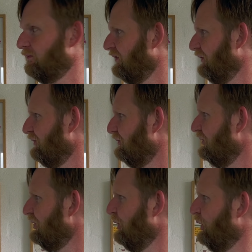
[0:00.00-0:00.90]
So
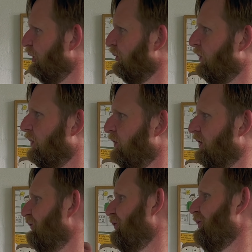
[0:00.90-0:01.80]
when we are
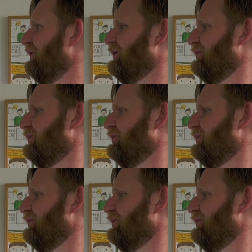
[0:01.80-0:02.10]
drawing